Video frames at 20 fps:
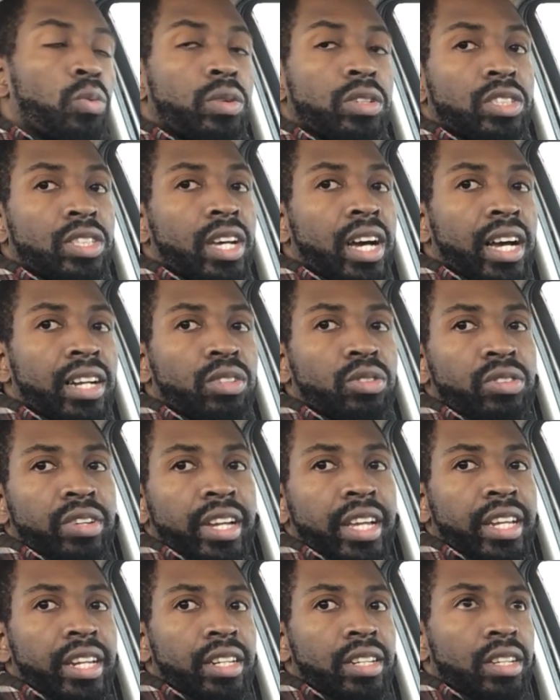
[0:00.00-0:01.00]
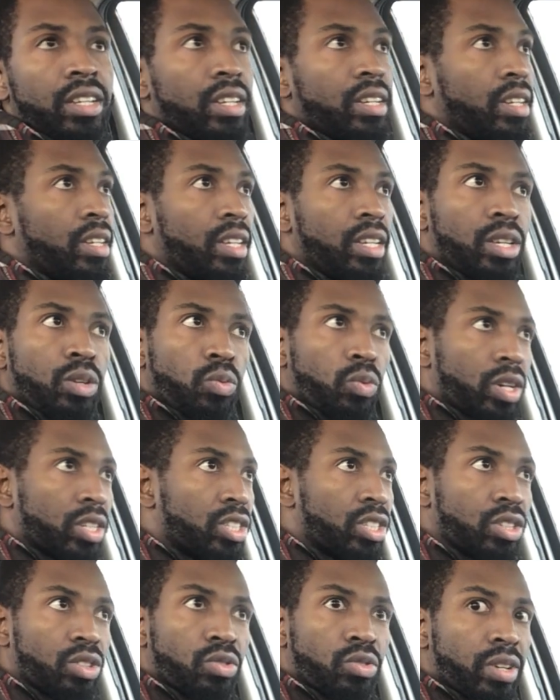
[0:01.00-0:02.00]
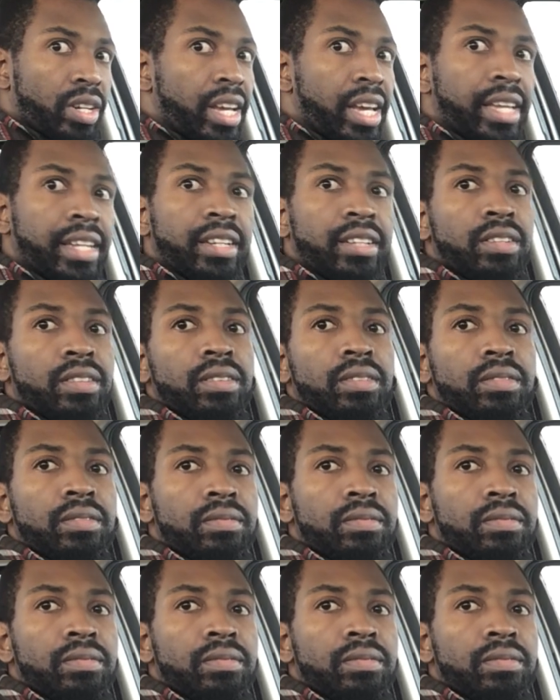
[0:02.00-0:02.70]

was God created? He wasn't created.